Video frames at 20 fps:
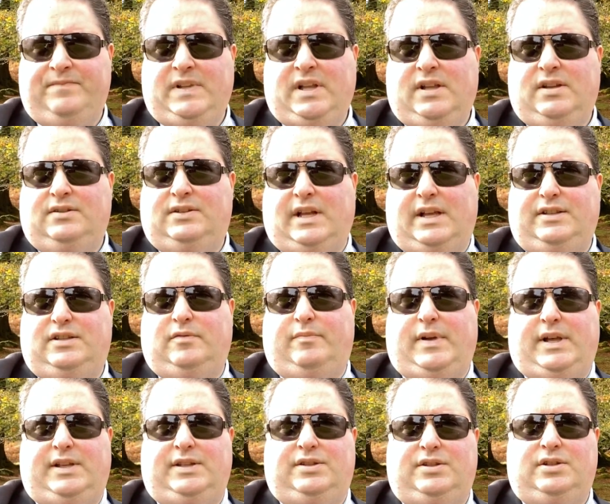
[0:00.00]

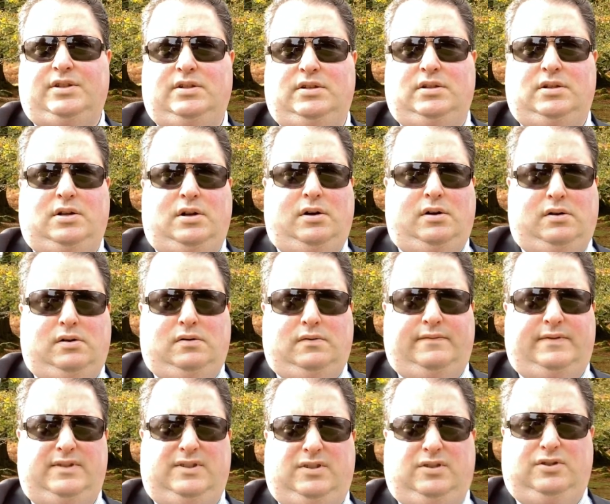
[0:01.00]
database of
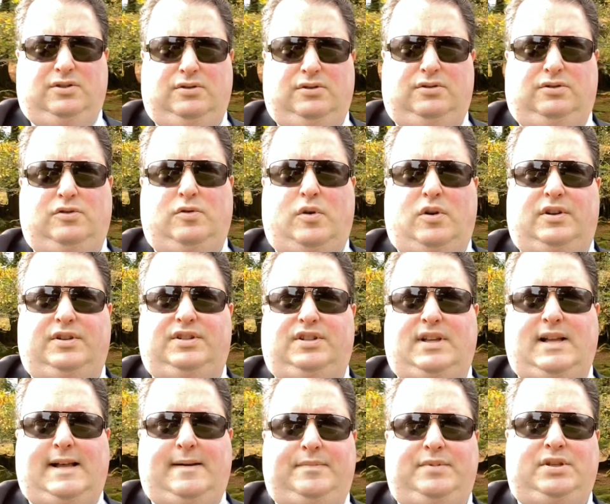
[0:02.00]
good quality
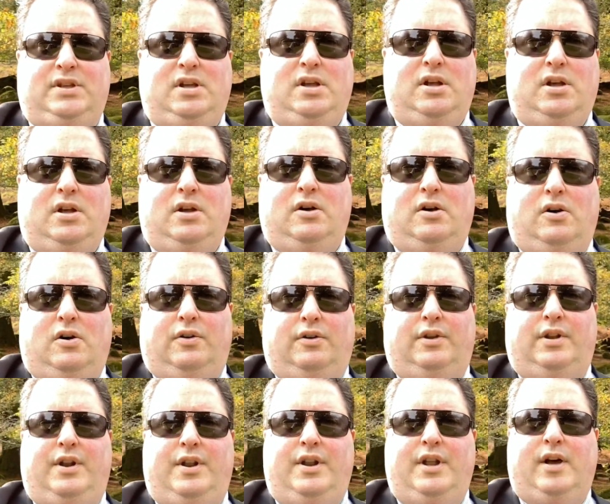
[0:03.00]
apps on a
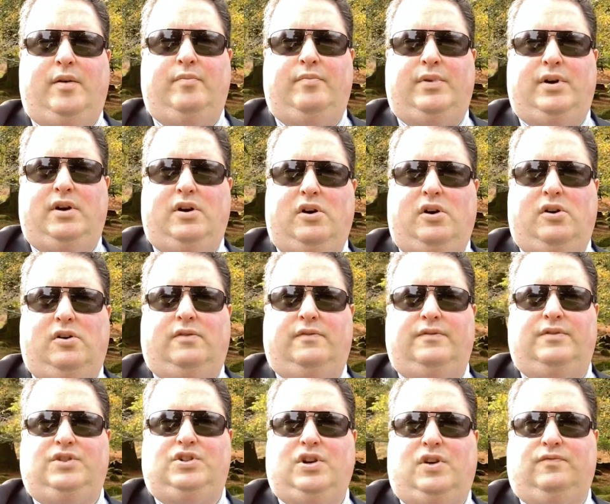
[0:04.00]
number of
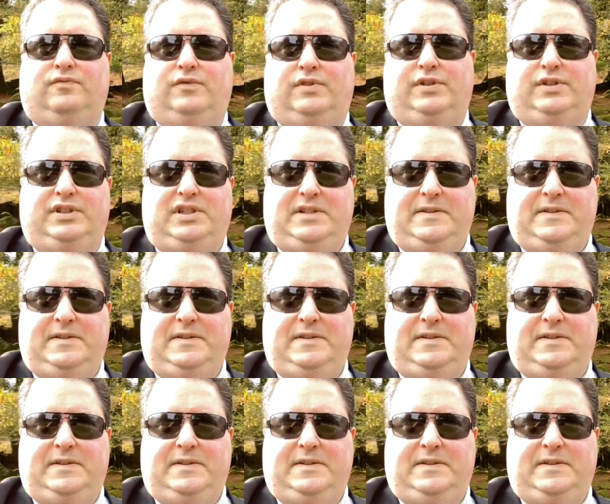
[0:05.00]
genres.